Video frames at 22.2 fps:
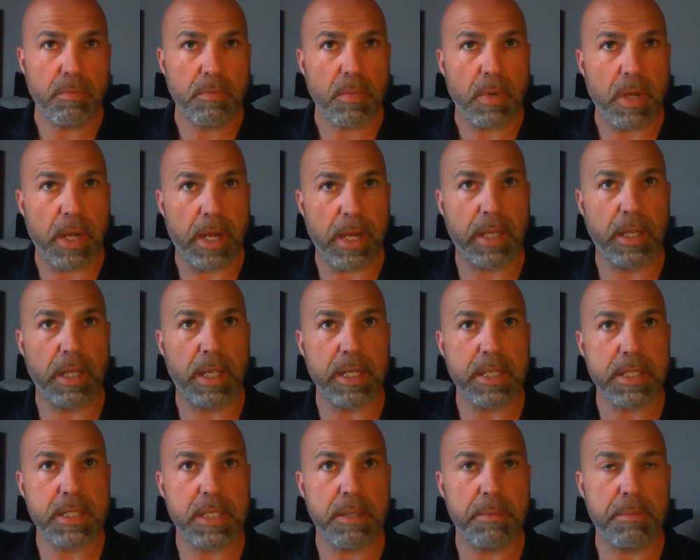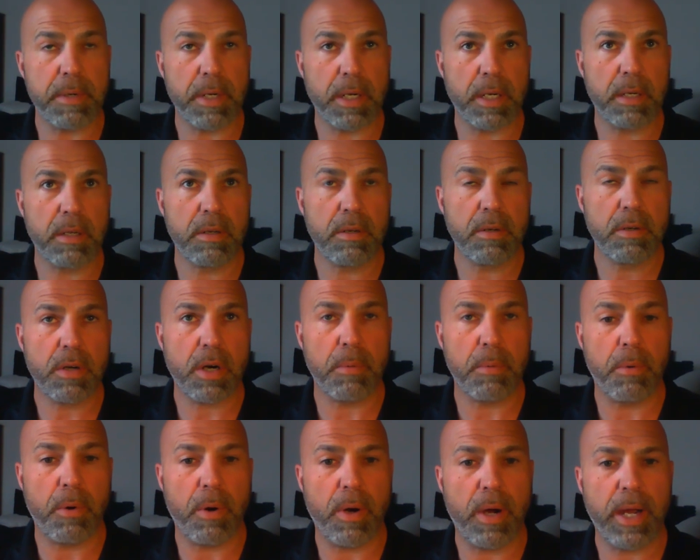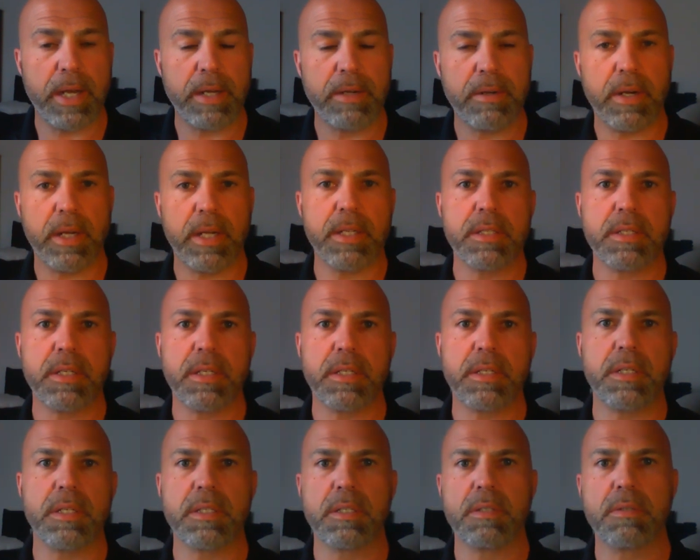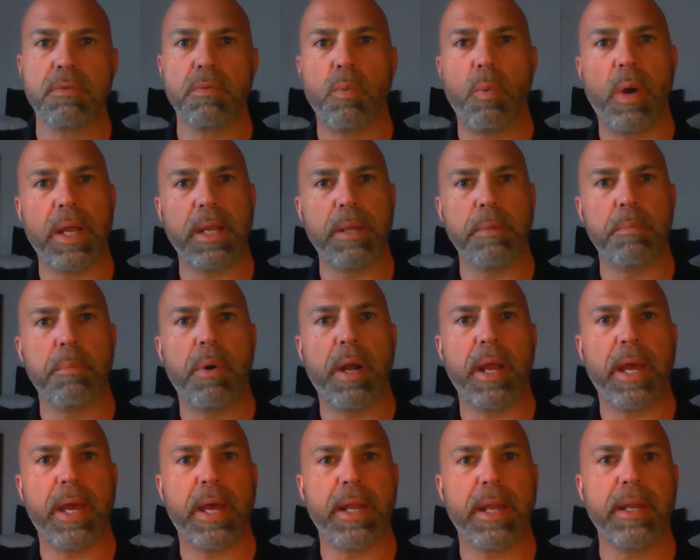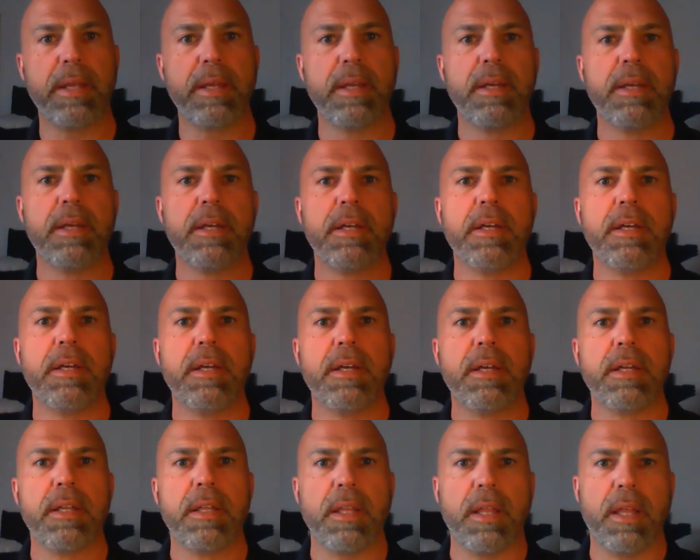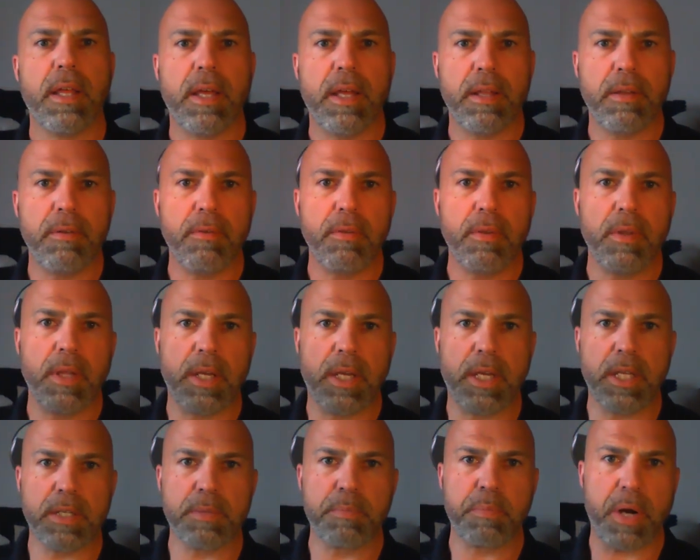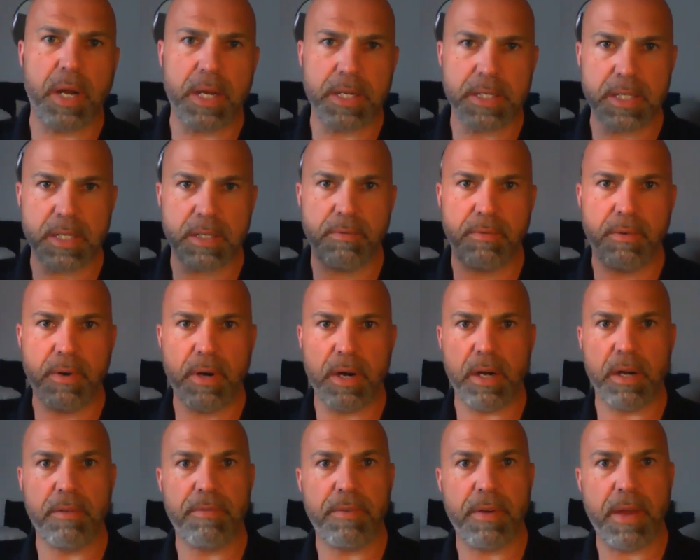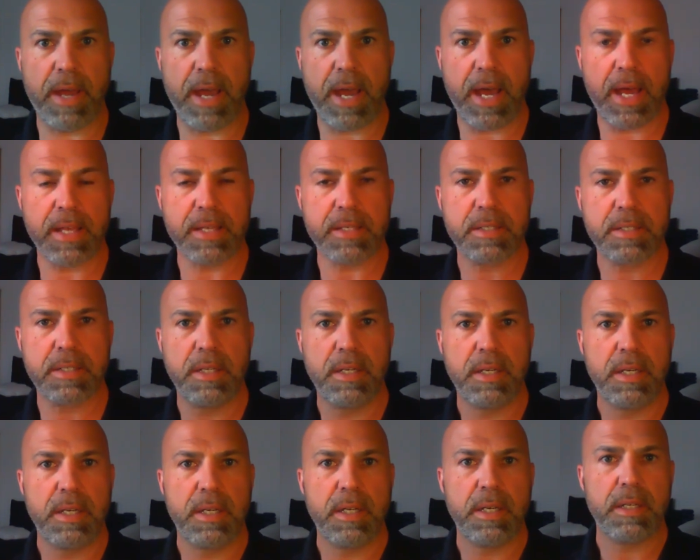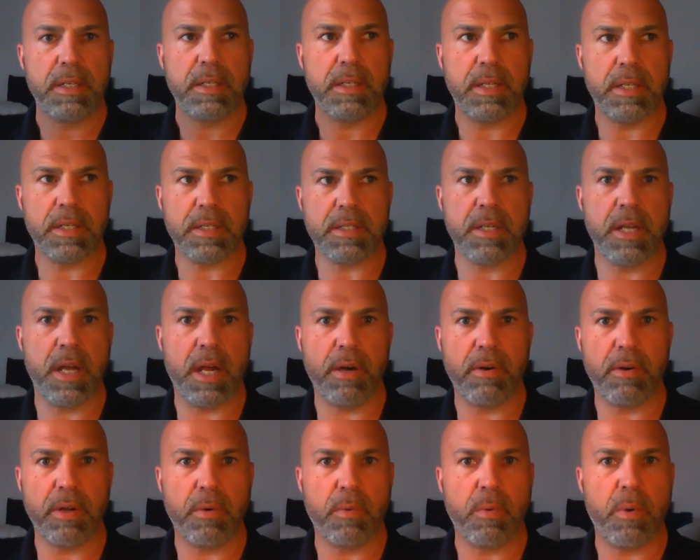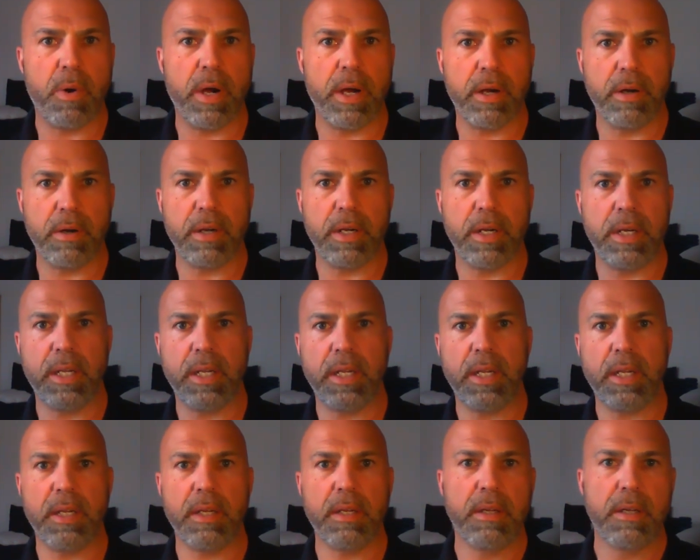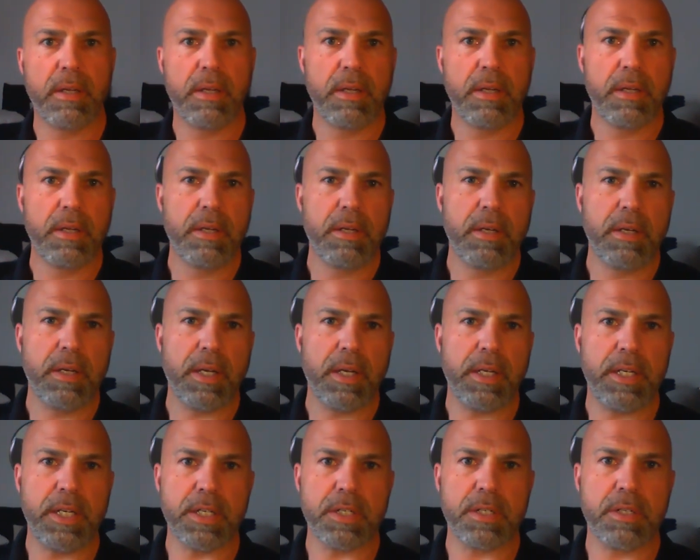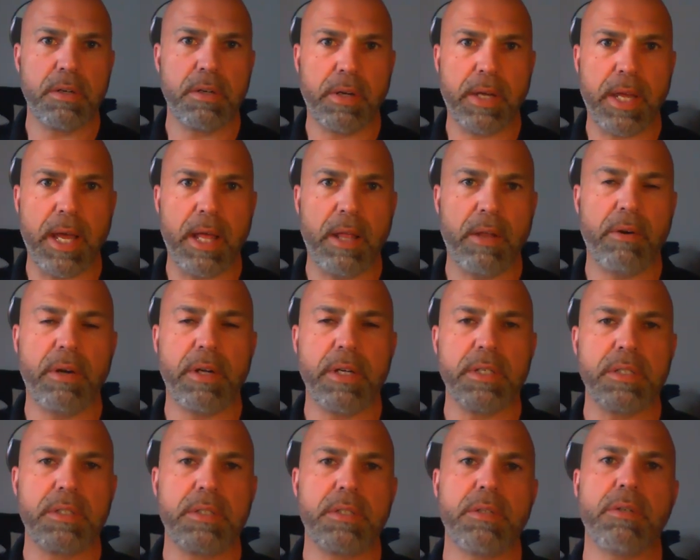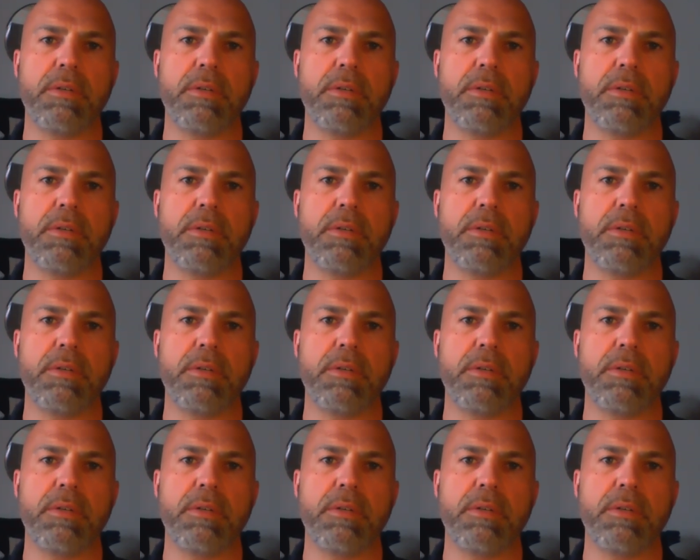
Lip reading: high glycemic carbohydrate, such as white bread, it gets processed very fast, does not require any additional calories